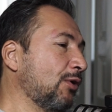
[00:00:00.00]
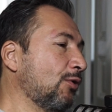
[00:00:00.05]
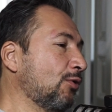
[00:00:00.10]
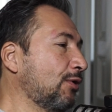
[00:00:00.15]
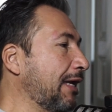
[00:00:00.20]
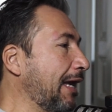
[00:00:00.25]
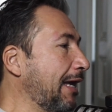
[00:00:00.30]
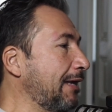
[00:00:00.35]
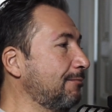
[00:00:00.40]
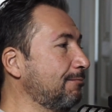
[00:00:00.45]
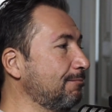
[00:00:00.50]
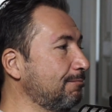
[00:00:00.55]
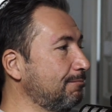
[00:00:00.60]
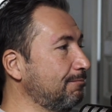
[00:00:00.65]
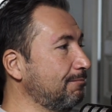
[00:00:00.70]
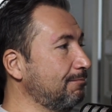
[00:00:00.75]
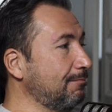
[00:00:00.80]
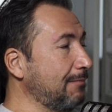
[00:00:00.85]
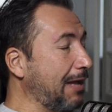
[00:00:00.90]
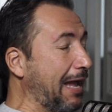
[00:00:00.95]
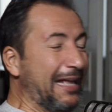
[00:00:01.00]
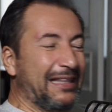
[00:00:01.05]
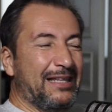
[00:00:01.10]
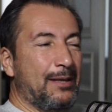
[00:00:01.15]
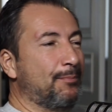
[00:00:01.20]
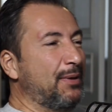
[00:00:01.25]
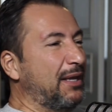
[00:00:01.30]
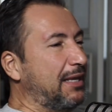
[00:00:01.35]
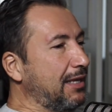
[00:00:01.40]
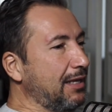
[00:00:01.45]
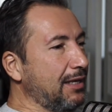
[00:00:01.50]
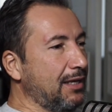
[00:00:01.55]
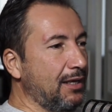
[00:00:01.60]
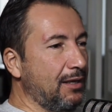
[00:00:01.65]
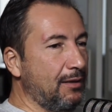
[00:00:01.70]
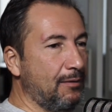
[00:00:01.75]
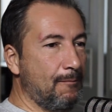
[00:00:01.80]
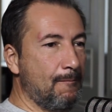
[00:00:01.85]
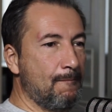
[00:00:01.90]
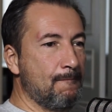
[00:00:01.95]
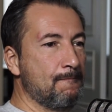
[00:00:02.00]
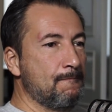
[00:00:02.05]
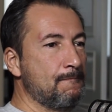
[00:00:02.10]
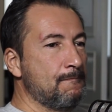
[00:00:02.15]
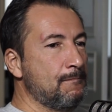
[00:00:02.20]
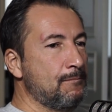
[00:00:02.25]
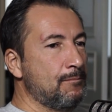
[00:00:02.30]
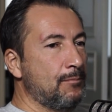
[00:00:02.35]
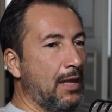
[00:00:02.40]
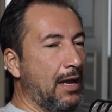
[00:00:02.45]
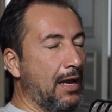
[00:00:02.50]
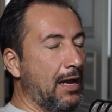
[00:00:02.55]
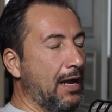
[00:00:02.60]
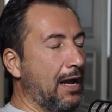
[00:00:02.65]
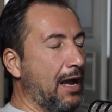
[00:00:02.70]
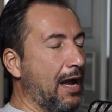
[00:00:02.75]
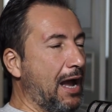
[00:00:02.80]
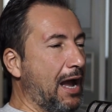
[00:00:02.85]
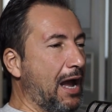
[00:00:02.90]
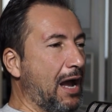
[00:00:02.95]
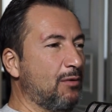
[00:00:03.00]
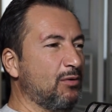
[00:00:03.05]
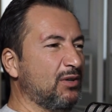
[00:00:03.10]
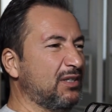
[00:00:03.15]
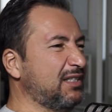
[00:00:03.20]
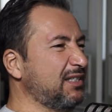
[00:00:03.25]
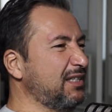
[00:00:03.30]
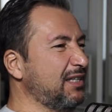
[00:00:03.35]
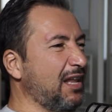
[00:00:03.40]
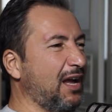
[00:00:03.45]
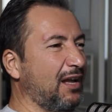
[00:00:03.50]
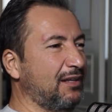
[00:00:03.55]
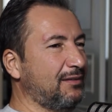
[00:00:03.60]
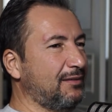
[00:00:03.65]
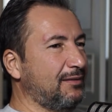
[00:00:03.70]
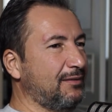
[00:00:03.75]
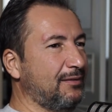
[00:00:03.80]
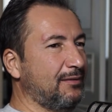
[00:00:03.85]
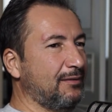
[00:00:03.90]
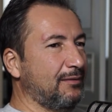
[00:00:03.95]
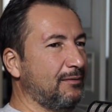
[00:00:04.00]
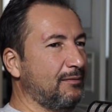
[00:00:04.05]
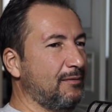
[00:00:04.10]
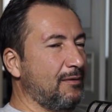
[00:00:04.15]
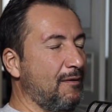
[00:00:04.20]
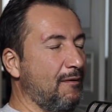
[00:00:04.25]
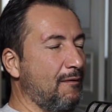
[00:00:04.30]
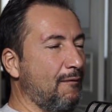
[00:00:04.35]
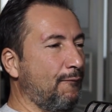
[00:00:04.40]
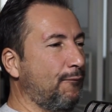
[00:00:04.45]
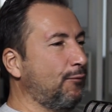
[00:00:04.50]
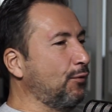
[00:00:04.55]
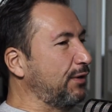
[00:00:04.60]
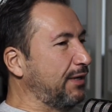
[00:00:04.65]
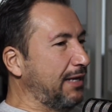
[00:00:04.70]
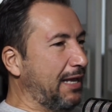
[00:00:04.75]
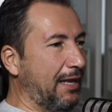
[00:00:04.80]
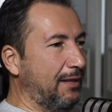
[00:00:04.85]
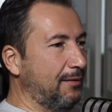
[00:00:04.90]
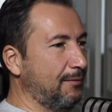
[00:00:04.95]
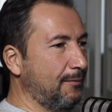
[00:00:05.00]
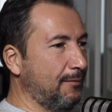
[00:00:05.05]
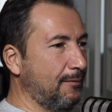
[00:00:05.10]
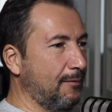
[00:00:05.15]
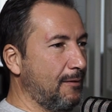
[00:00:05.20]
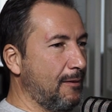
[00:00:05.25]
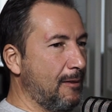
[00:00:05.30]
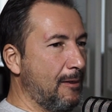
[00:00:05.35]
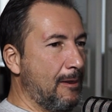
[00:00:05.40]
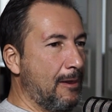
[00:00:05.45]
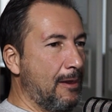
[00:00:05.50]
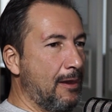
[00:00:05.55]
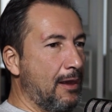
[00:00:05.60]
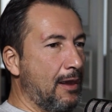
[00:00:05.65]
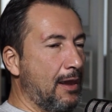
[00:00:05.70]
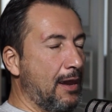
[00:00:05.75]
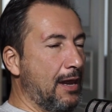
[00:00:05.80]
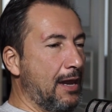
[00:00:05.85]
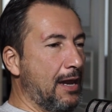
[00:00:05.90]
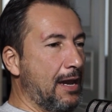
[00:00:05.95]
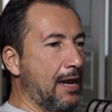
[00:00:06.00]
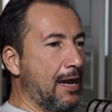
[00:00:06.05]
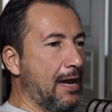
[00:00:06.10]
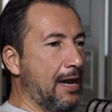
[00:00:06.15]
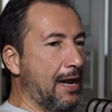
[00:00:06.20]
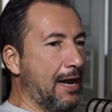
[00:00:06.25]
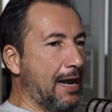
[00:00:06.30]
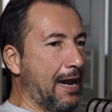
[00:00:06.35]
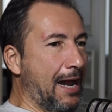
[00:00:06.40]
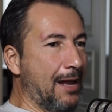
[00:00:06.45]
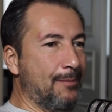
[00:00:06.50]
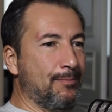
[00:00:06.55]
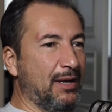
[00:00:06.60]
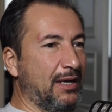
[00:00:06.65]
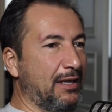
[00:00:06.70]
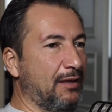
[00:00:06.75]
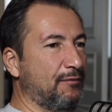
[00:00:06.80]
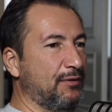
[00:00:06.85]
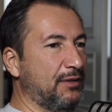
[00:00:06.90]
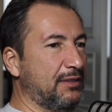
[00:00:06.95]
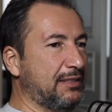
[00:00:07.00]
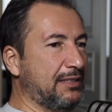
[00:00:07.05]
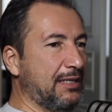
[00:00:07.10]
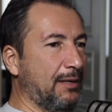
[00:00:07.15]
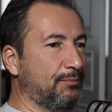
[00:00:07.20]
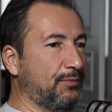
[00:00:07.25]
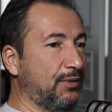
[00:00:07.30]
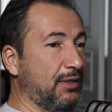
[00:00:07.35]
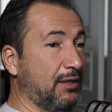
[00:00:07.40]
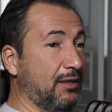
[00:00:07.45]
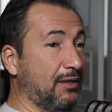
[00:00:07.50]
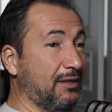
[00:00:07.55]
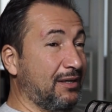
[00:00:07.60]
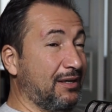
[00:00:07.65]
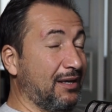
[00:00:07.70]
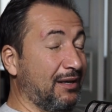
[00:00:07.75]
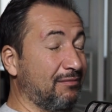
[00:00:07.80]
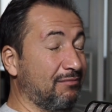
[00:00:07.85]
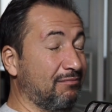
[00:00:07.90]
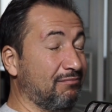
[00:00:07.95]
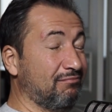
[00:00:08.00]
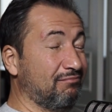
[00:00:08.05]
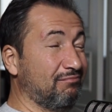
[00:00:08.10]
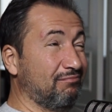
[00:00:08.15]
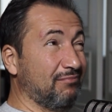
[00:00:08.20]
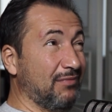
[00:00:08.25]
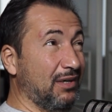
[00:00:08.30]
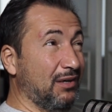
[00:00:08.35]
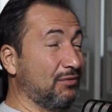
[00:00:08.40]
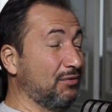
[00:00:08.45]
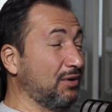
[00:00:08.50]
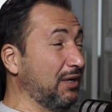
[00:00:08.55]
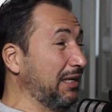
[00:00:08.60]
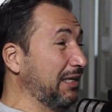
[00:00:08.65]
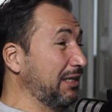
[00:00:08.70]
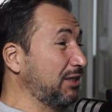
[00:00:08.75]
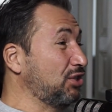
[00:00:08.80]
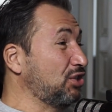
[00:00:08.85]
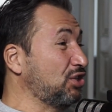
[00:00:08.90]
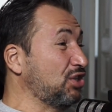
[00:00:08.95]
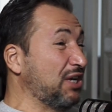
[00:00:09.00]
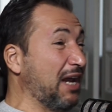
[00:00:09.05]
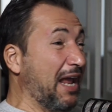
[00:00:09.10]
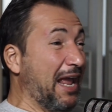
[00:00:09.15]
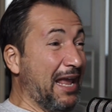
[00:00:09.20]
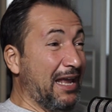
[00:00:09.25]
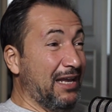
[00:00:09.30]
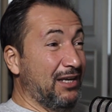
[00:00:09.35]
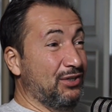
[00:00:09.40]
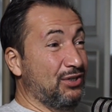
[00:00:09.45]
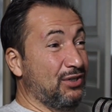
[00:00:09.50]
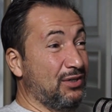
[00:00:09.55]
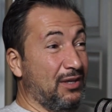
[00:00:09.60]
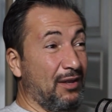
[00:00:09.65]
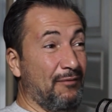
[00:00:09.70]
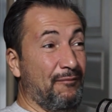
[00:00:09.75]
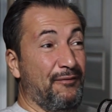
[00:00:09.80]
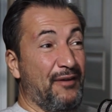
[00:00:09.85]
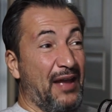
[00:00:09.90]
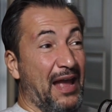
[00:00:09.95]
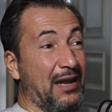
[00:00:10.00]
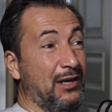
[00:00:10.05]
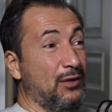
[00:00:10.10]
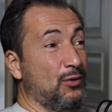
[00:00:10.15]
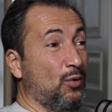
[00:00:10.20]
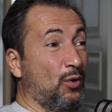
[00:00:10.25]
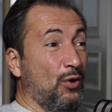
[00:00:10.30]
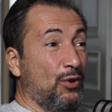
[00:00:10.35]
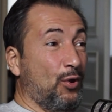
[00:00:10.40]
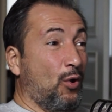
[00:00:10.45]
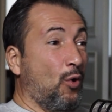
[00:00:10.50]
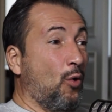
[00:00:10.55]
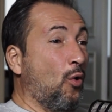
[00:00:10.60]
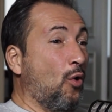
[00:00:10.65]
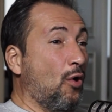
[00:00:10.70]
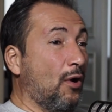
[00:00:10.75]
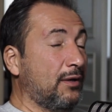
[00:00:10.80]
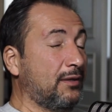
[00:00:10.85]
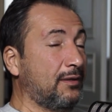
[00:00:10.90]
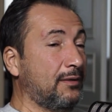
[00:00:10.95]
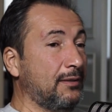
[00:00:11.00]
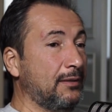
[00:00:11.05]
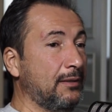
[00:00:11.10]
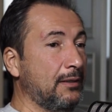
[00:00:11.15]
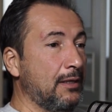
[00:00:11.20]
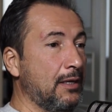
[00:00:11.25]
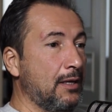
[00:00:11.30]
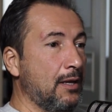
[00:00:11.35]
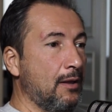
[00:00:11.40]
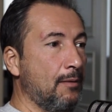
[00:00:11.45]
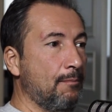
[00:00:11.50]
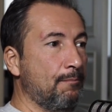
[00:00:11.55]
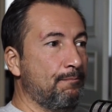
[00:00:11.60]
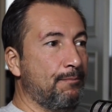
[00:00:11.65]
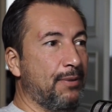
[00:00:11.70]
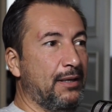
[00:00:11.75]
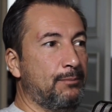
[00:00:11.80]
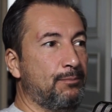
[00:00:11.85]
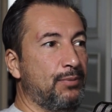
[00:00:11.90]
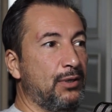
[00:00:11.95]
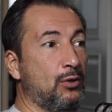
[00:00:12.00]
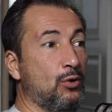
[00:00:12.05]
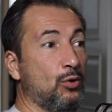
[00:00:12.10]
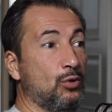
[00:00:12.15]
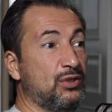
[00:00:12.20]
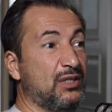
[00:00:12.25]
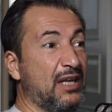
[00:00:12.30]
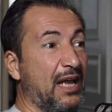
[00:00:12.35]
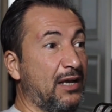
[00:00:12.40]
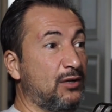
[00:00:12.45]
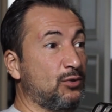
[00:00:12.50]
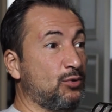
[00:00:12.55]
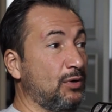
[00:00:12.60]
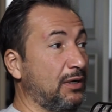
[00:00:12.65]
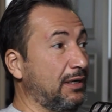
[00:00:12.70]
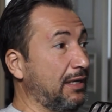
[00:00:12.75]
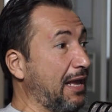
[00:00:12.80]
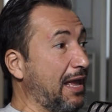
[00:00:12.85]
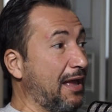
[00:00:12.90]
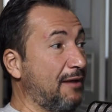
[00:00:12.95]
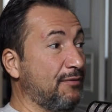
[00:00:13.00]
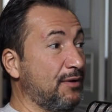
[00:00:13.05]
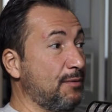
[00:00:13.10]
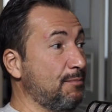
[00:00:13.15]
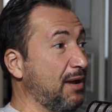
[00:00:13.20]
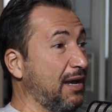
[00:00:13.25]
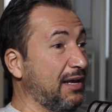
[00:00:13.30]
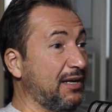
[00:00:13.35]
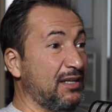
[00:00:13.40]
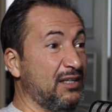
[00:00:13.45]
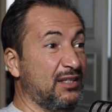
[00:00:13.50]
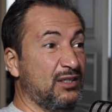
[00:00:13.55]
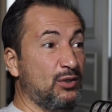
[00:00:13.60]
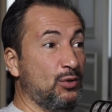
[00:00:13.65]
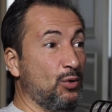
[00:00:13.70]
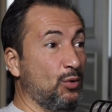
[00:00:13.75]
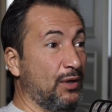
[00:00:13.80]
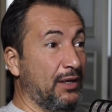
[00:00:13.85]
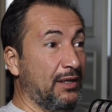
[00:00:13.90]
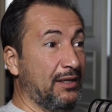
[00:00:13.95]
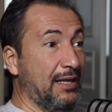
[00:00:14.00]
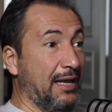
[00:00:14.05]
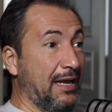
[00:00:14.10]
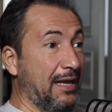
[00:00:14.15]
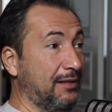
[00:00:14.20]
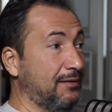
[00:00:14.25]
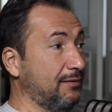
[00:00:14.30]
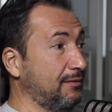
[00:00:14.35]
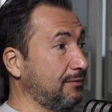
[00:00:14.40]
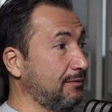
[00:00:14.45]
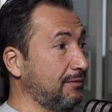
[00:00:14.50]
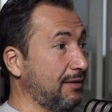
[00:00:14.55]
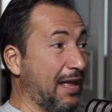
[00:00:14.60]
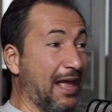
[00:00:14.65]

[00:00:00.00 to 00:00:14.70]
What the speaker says: Okay, at the beginning, I was not for that. I believe it's something can really change the value on a court, but because actually everybody is doing that,